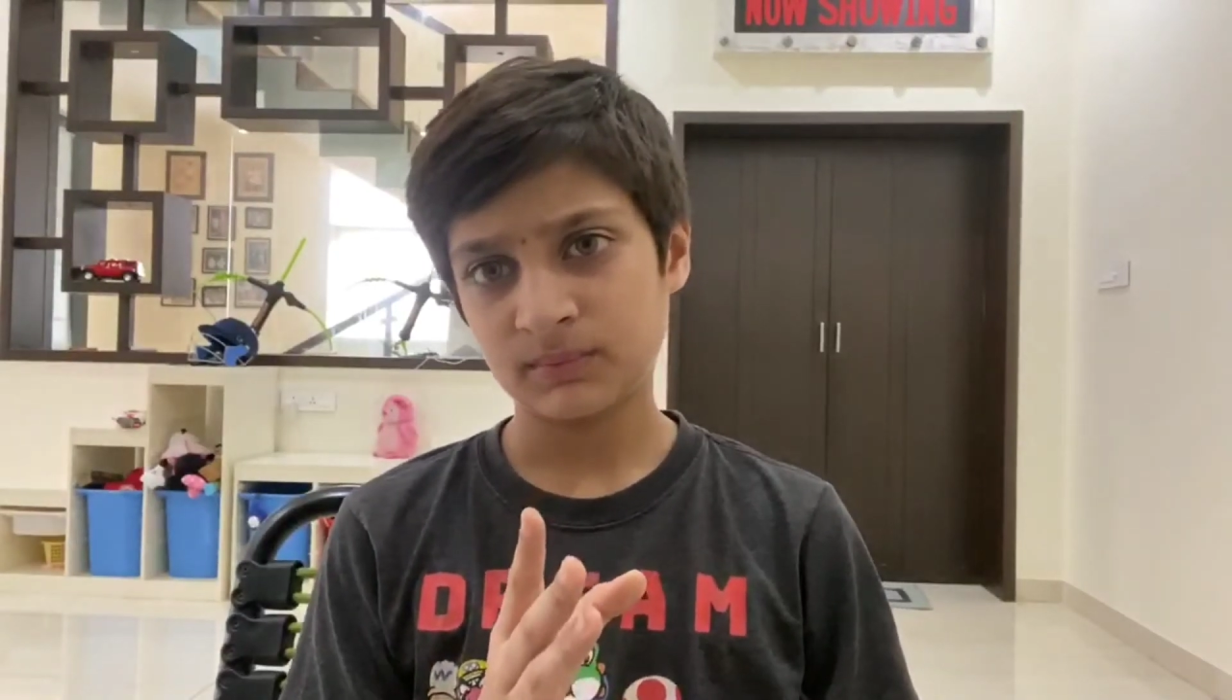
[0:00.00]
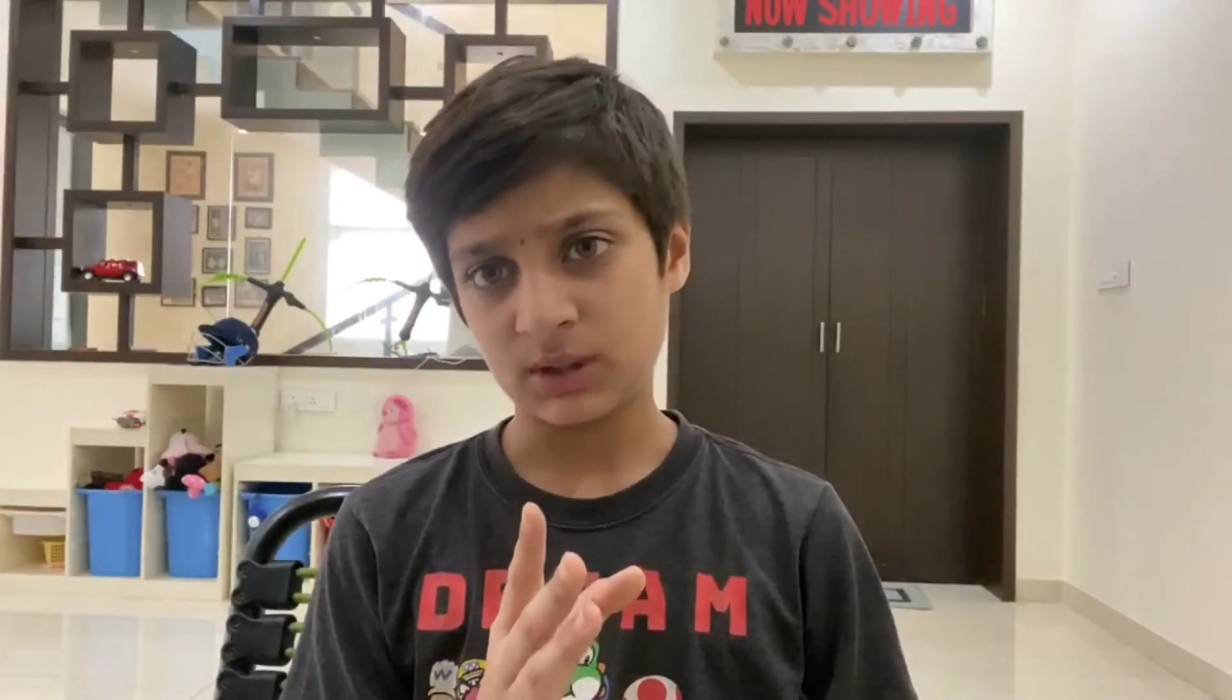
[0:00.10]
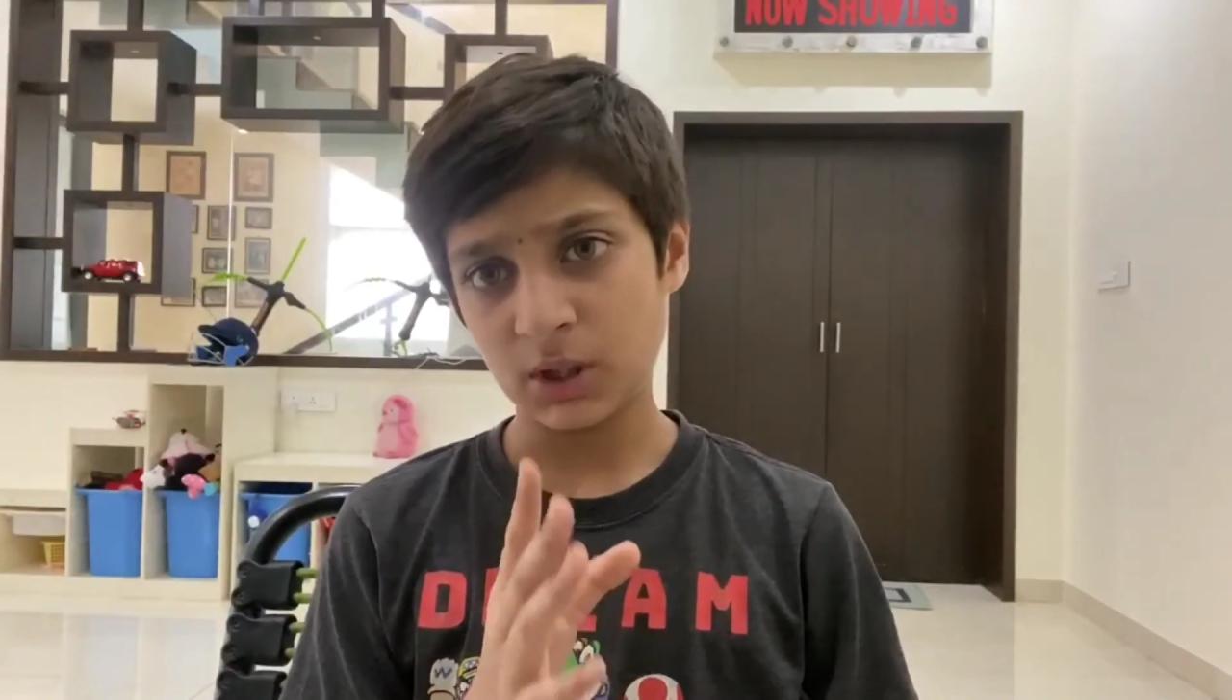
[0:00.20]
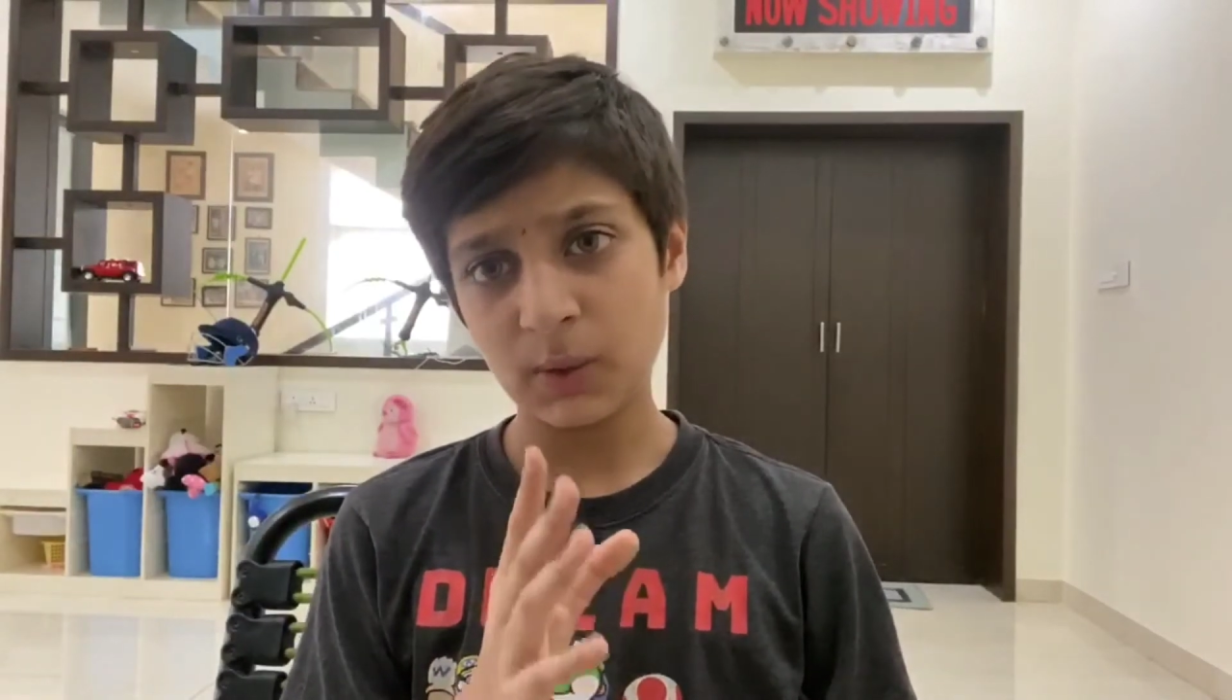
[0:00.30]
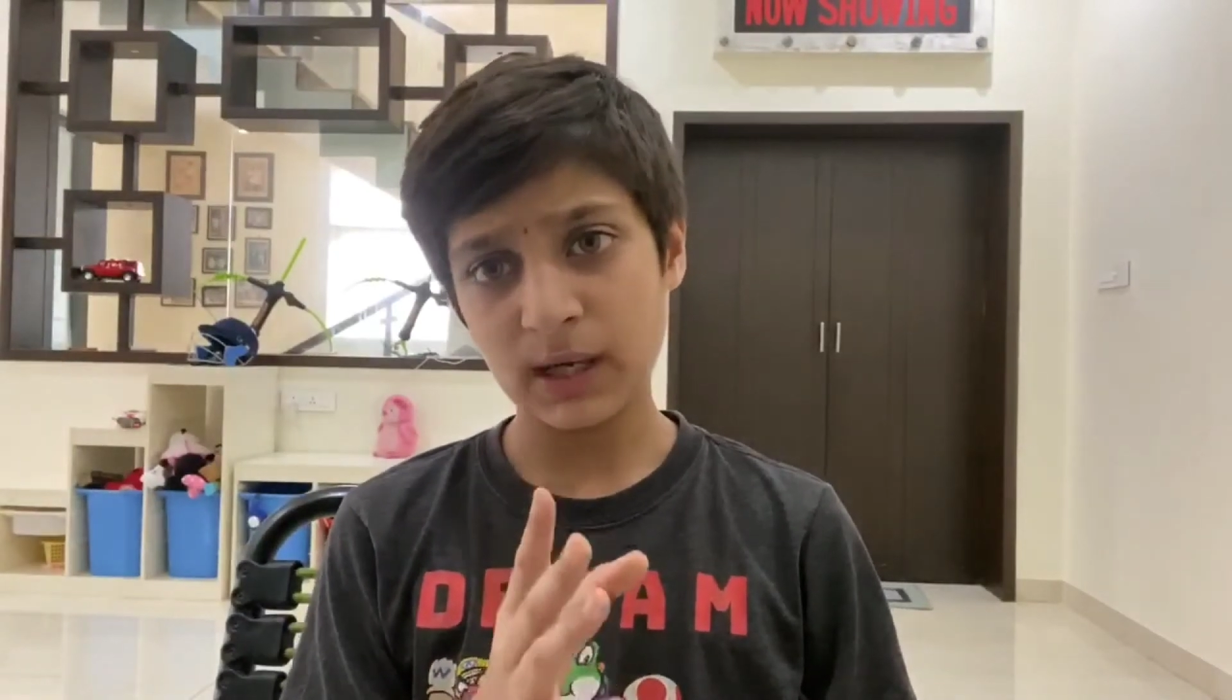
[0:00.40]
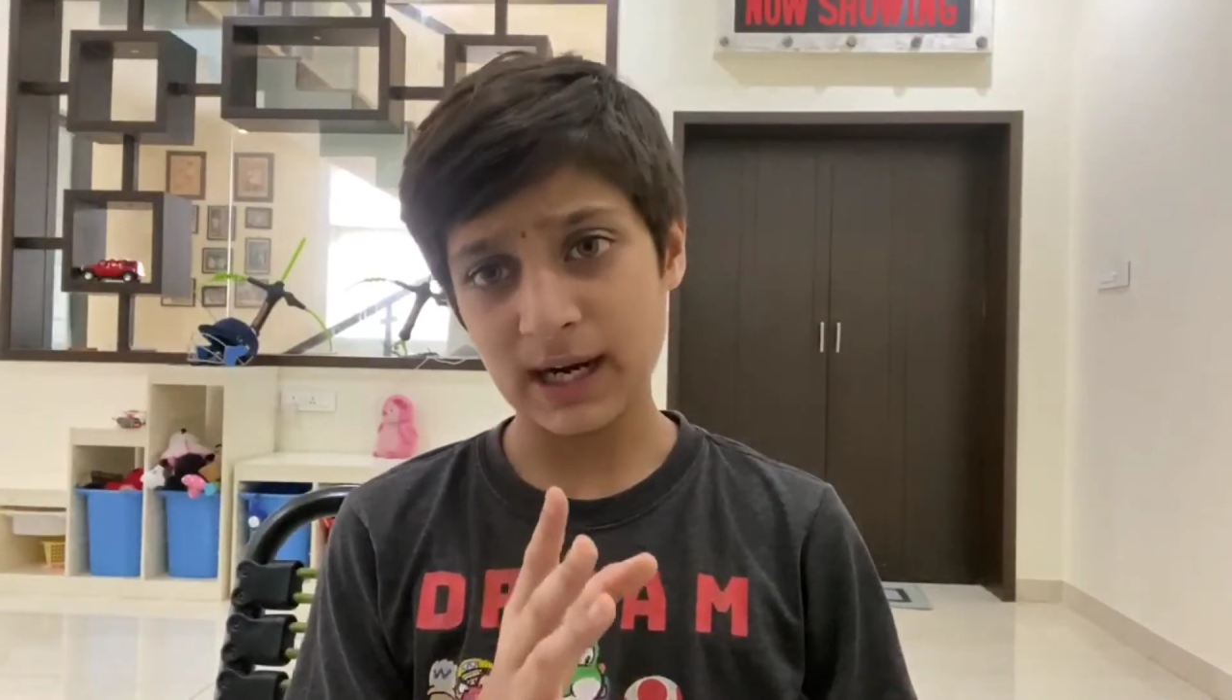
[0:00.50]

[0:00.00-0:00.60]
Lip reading: you're